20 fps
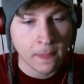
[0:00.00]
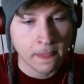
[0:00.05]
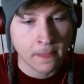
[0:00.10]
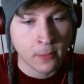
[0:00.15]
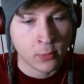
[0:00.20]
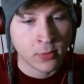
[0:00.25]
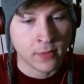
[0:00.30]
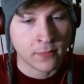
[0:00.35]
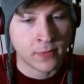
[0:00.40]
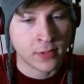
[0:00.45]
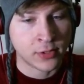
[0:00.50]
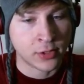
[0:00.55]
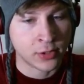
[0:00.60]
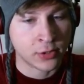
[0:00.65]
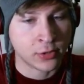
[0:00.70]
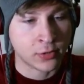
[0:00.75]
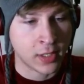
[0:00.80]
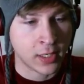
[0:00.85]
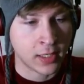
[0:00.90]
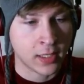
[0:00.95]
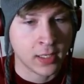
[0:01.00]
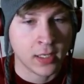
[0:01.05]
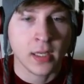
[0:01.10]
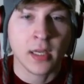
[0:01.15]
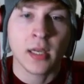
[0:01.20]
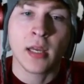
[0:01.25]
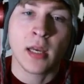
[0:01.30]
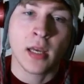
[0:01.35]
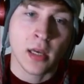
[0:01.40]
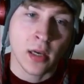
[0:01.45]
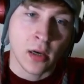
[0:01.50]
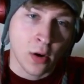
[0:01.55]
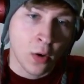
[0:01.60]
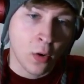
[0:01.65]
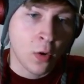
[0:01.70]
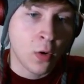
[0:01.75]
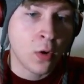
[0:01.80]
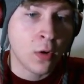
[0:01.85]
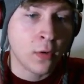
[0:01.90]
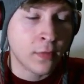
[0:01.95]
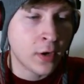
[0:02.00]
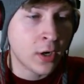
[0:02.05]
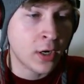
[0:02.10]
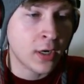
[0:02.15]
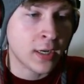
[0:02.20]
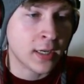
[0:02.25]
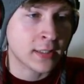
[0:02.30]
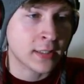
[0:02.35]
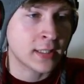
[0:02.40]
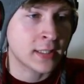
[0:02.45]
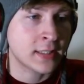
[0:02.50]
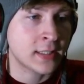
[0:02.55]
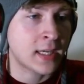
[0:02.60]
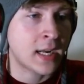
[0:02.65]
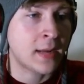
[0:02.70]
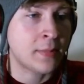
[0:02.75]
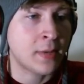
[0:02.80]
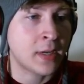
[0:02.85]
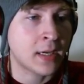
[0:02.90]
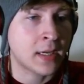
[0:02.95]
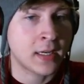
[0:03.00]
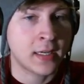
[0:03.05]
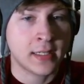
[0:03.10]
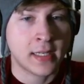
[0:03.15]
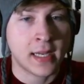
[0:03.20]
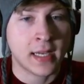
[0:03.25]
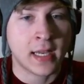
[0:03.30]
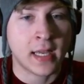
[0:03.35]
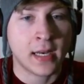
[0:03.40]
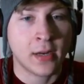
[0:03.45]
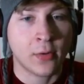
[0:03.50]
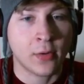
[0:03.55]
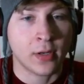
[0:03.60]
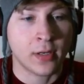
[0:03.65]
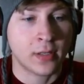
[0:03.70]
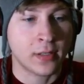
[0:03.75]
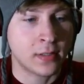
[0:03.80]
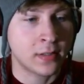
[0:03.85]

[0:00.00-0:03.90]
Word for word: with the vicious strike, or Veradux is, and I'm not gonna attack anyone.